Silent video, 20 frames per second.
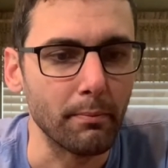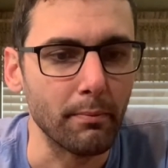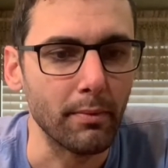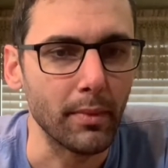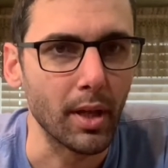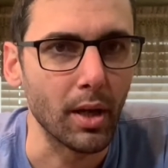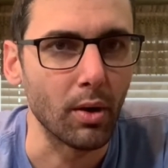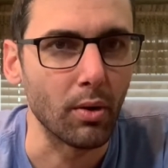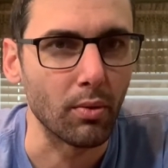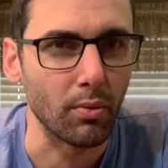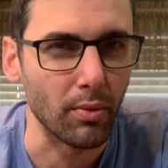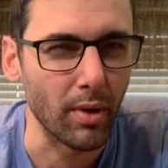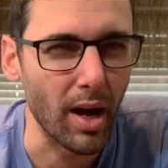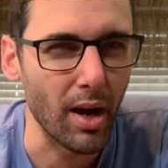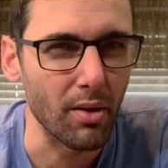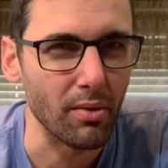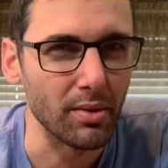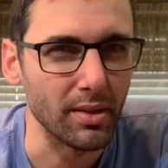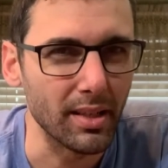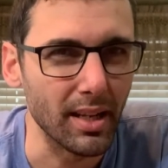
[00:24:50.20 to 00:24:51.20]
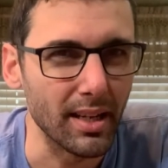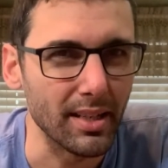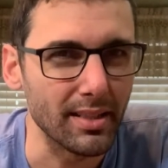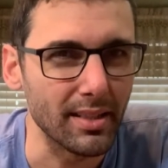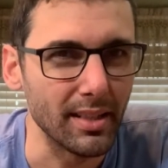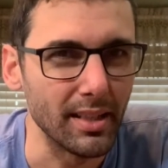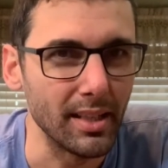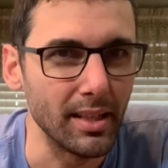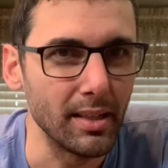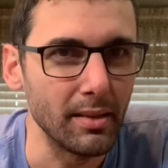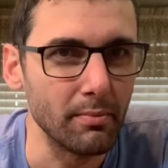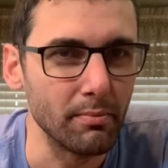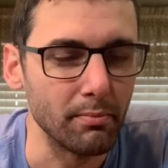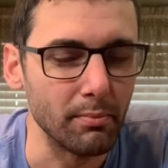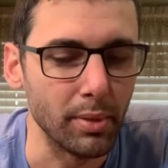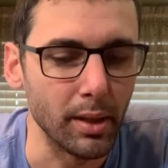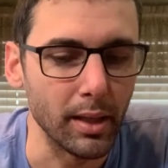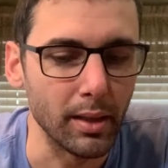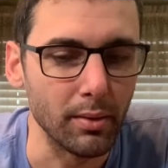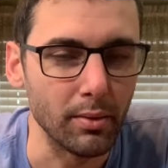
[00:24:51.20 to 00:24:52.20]
around Tuscany,
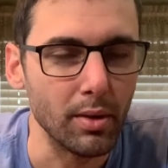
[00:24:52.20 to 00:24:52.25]
but